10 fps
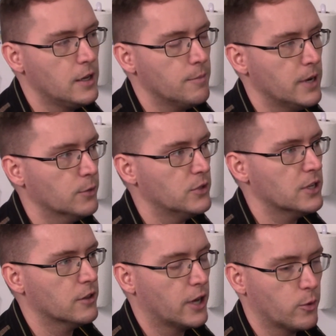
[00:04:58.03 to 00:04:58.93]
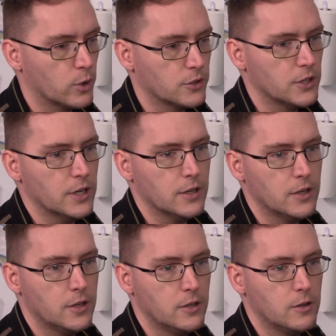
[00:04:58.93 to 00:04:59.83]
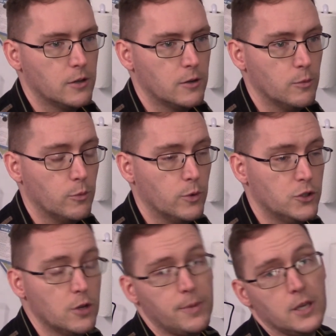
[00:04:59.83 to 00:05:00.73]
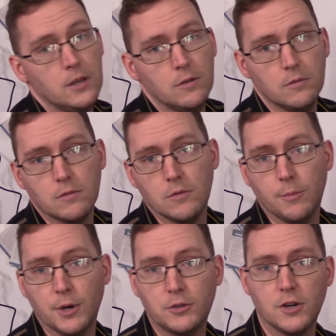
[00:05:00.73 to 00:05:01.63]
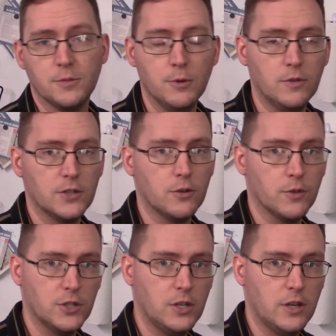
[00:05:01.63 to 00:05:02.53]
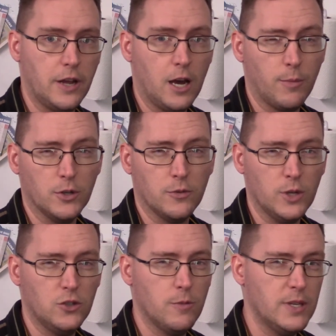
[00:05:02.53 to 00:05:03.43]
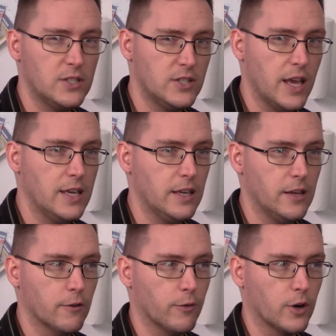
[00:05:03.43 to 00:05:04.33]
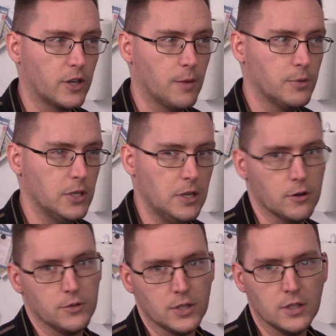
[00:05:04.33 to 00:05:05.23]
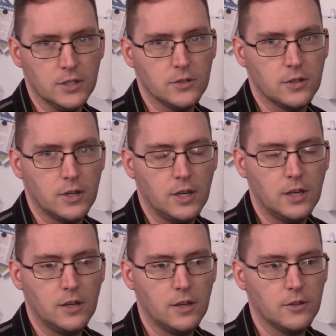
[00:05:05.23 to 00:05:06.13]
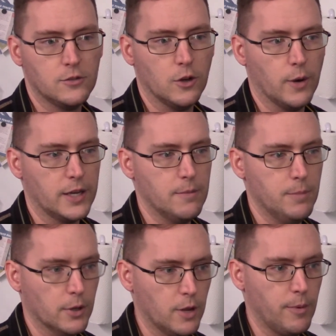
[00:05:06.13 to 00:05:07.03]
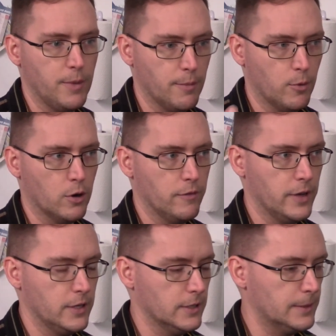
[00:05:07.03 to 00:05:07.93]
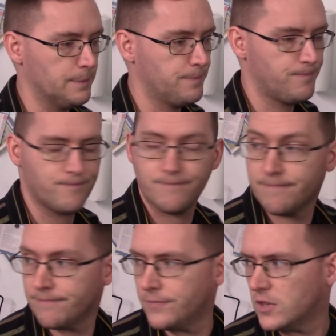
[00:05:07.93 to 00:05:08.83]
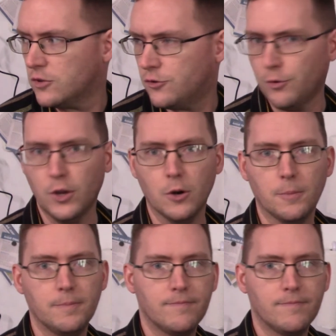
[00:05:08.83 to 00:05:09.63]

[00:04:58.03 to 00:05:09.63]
been able to get a lot of work done. We should be, the military has moved us to Virginia now, but we should be staying for a couple of years at least. So I can build up a bit more of a um, studio.